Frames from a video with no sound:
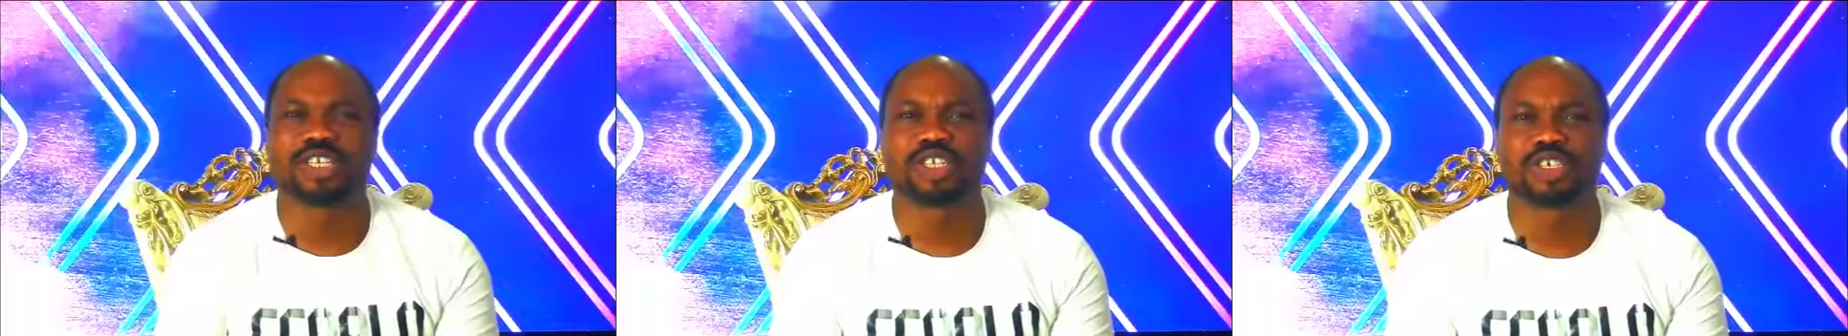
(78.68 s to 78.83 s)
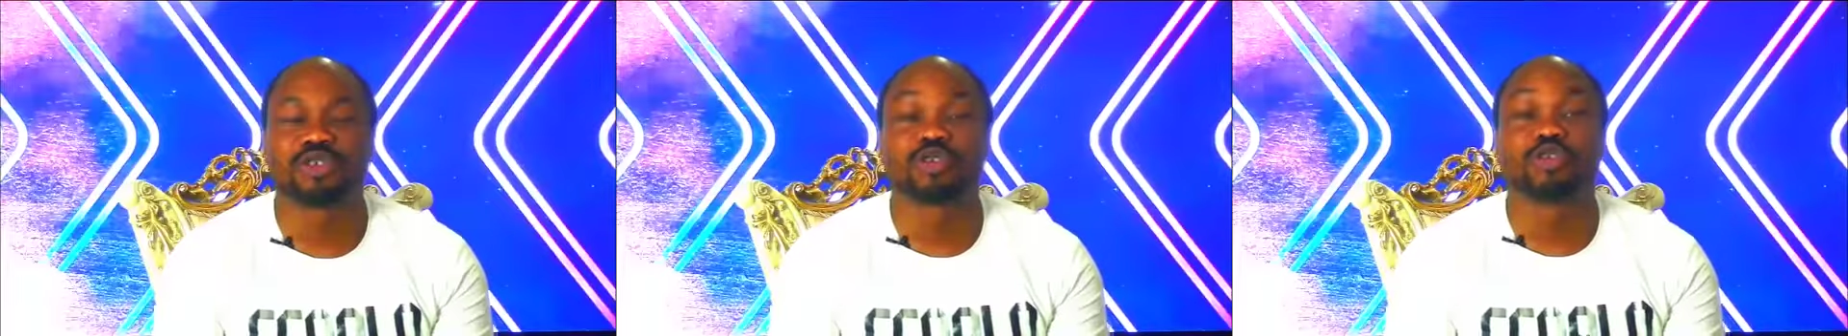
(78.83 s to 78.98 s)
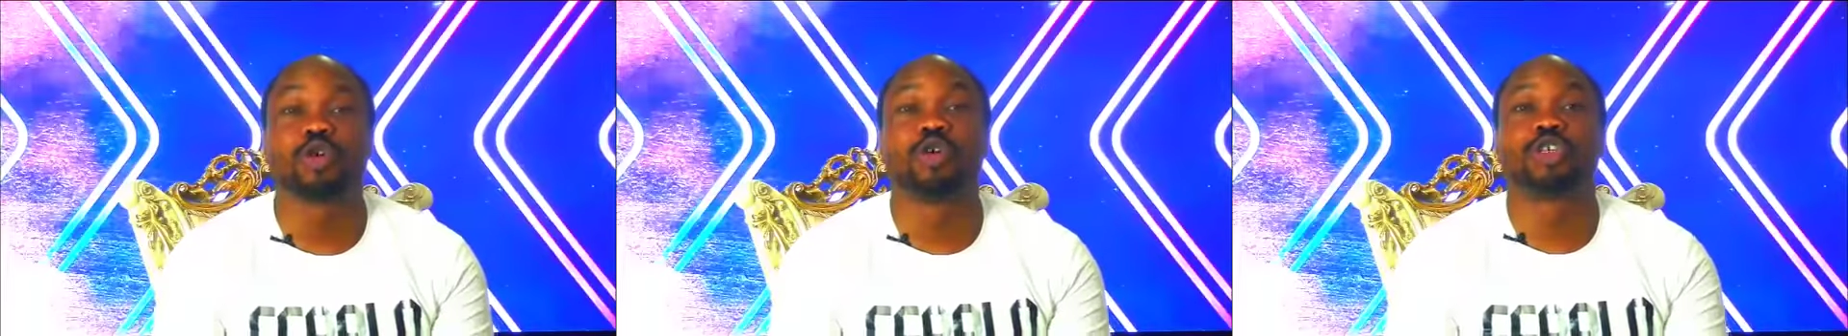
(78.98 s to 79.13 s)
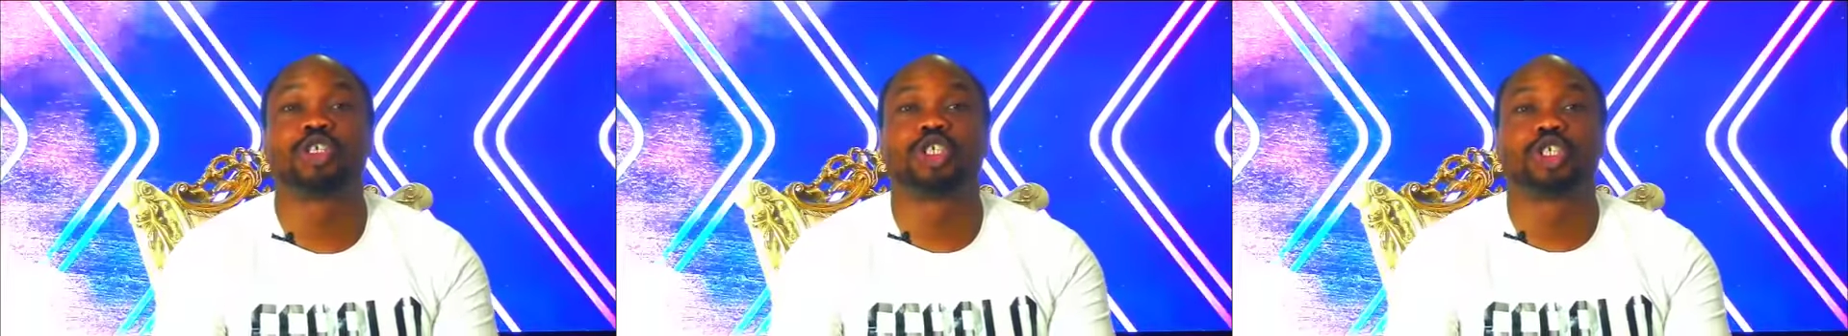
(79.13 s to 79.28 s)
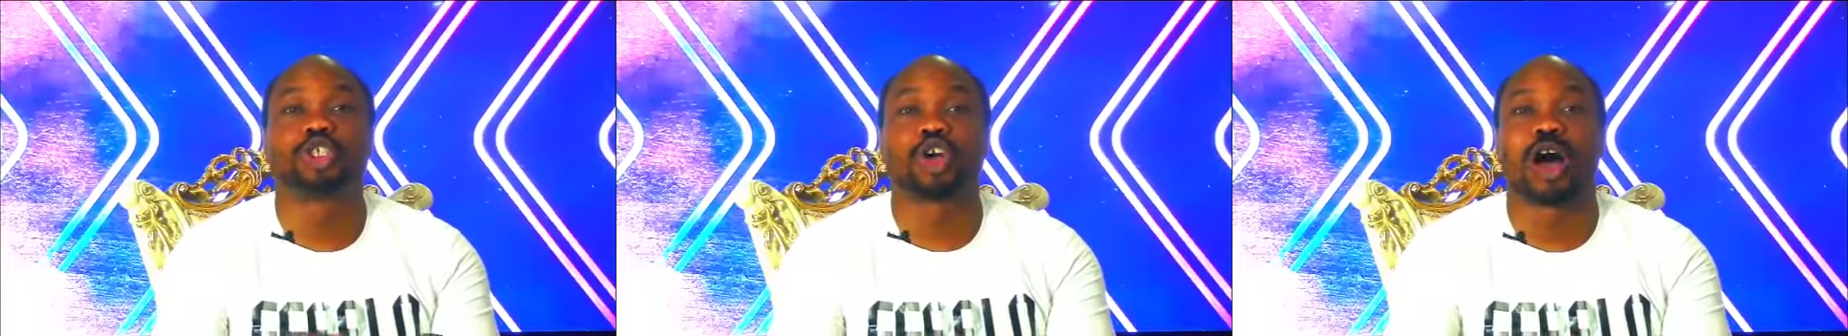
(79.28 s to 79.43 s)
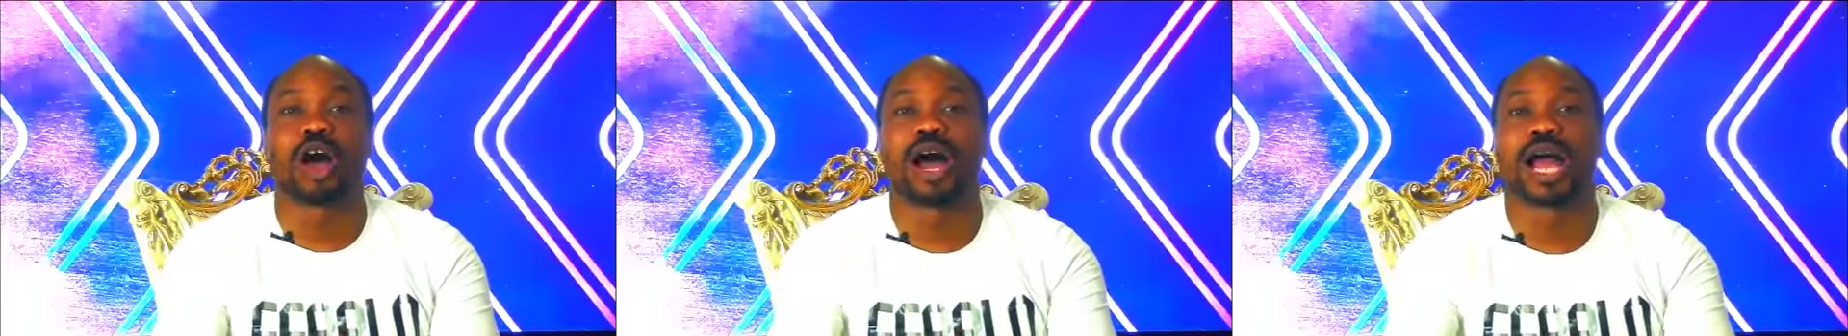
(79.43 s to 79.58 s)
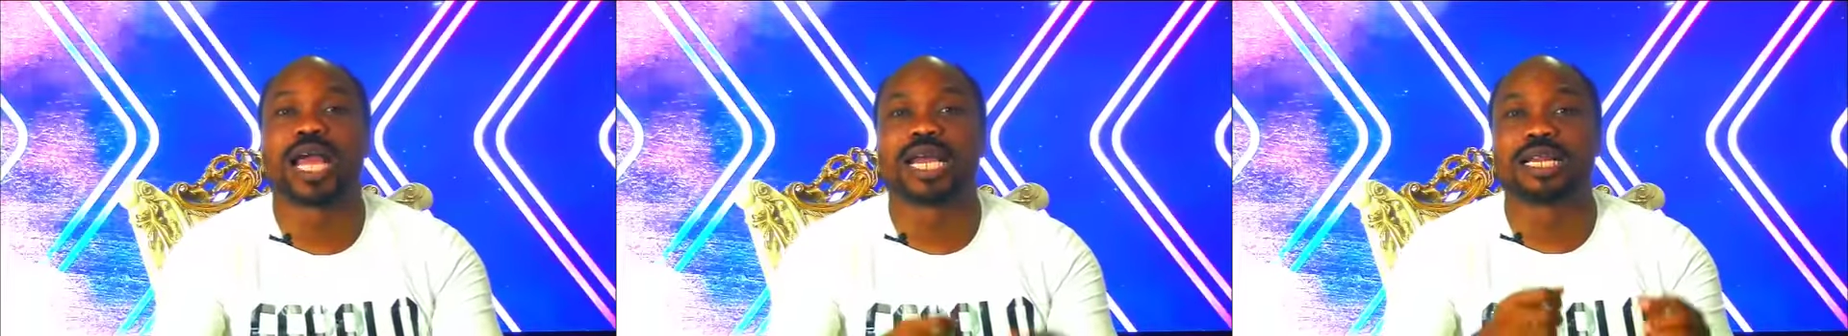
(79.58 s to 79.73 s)
you to
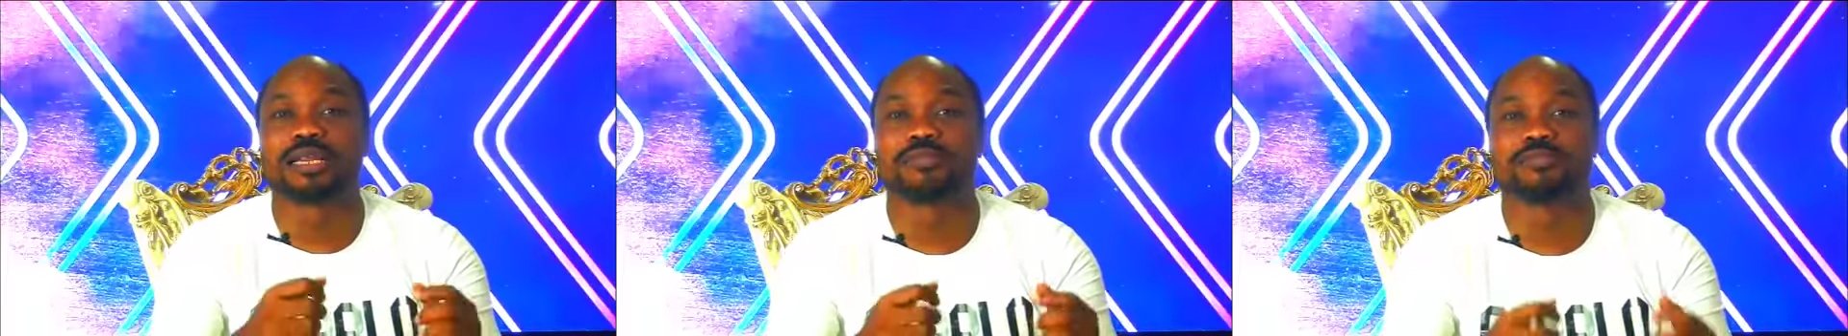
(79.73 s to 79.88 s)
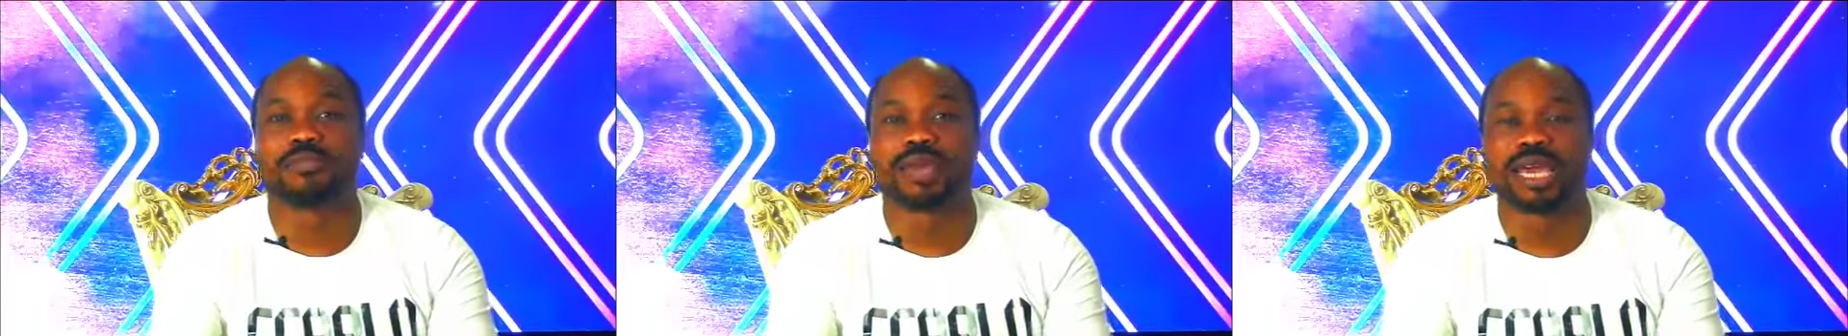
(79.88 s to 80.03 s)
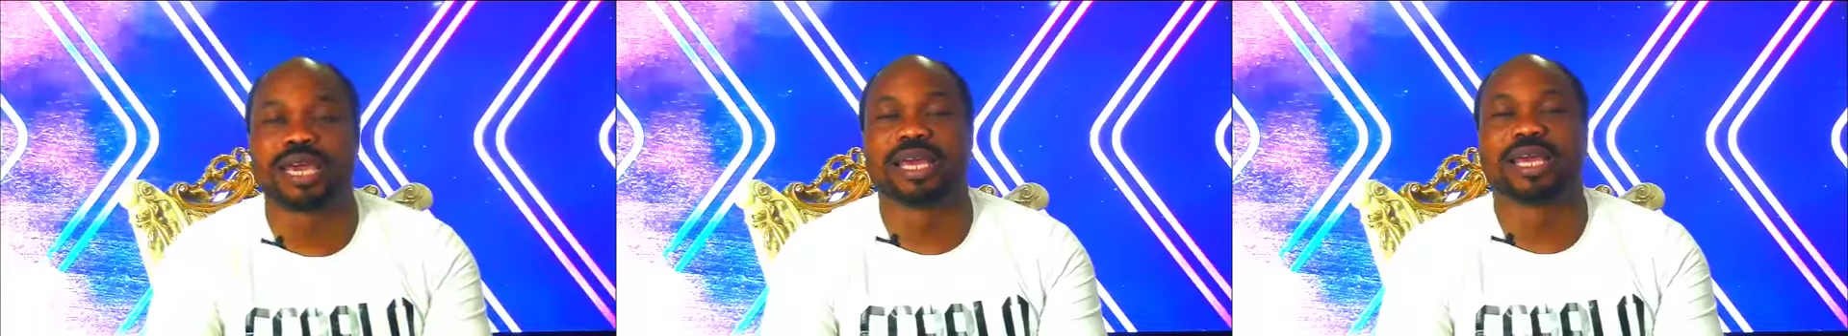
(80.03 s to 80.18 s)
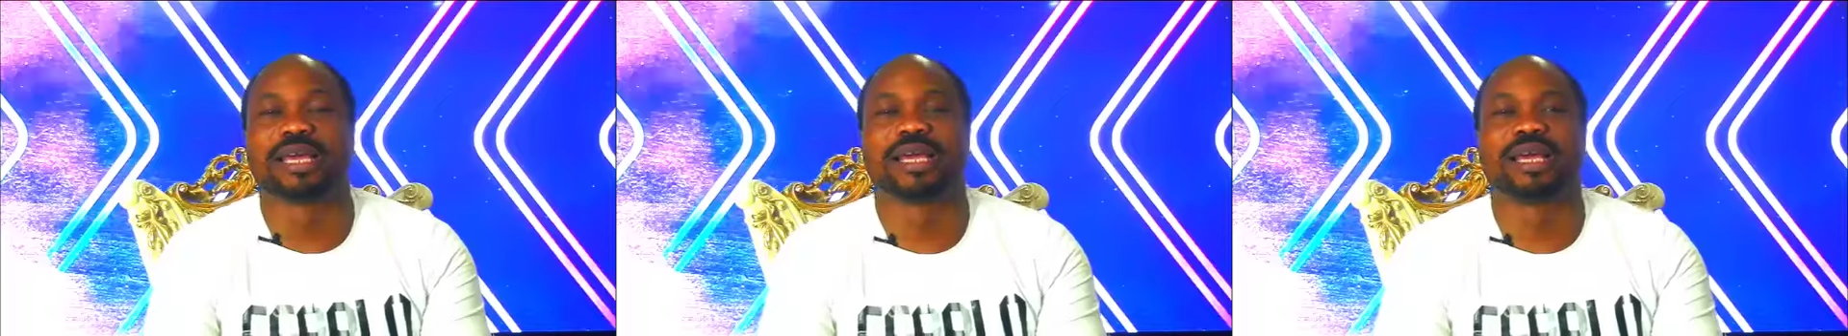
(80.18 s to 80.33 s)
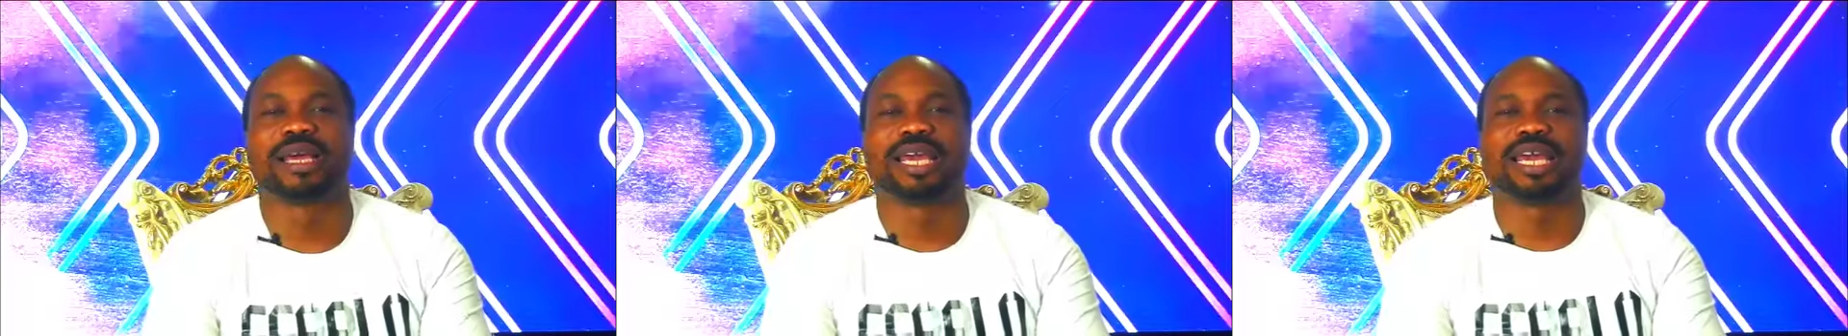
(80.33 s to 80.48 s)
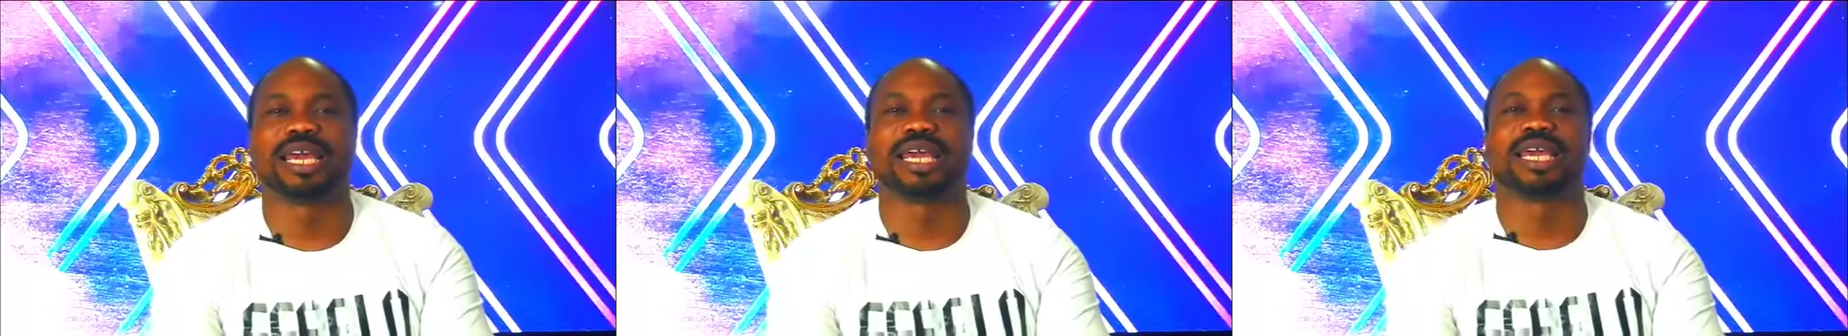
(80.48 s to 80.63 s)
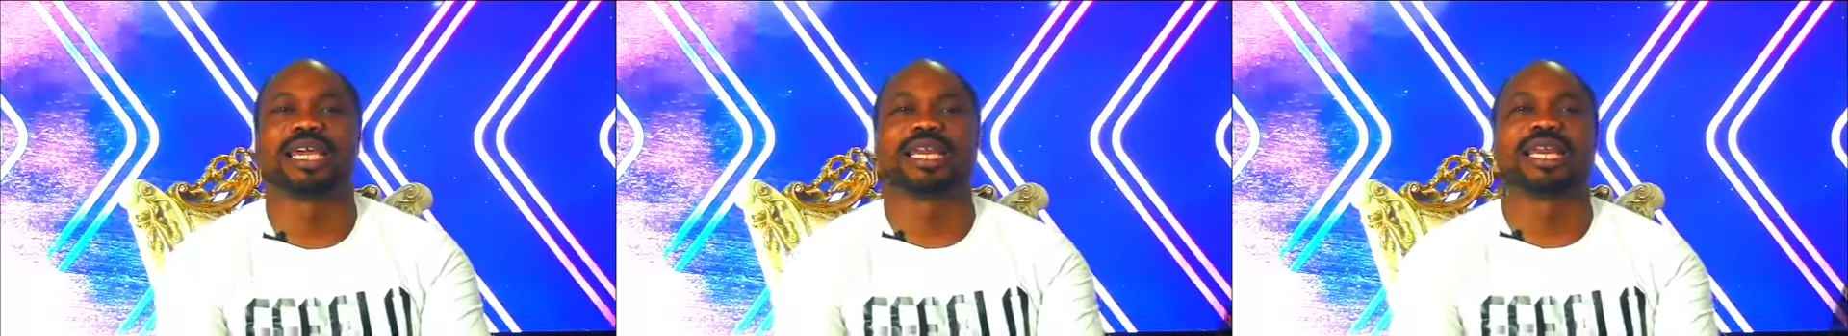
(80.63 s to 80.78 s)
join me
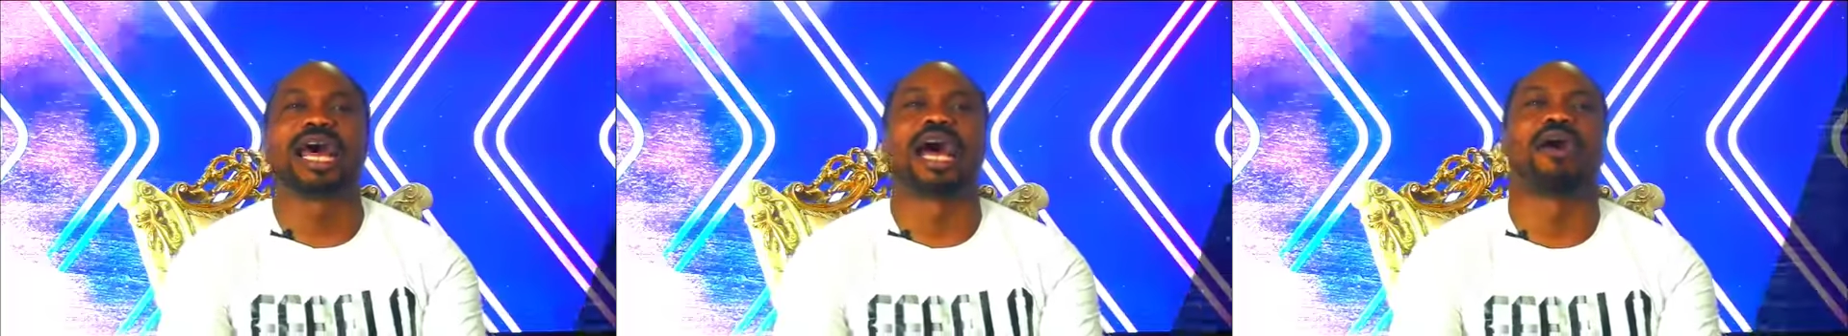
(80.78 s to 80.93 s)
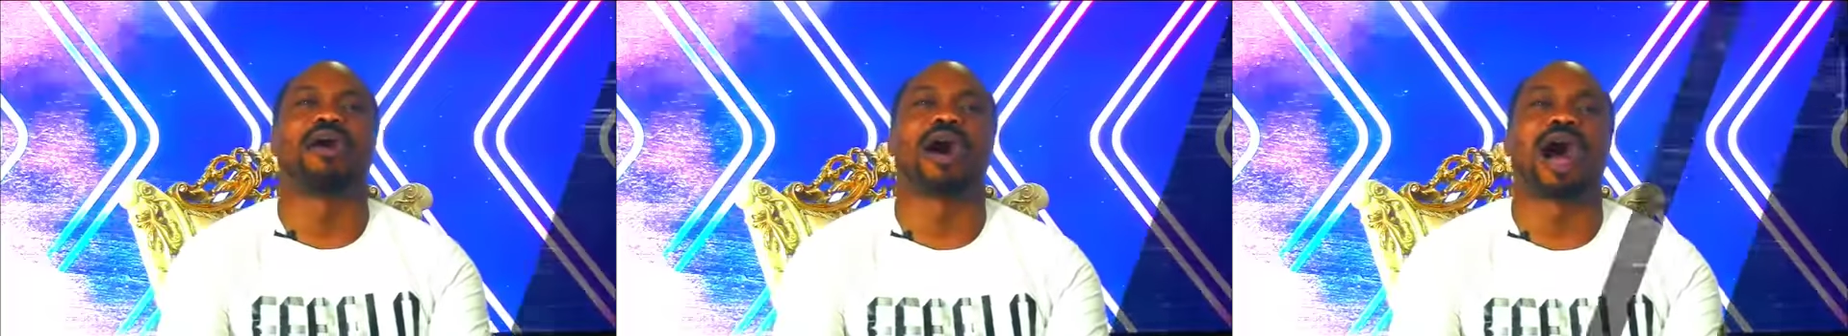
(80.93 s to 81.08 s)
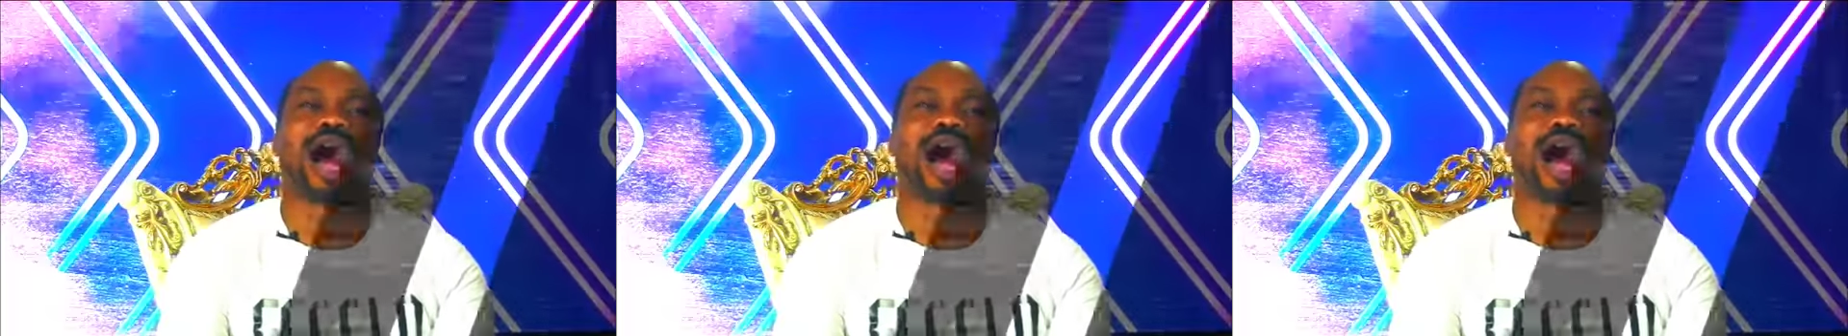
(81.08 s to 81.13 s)
in our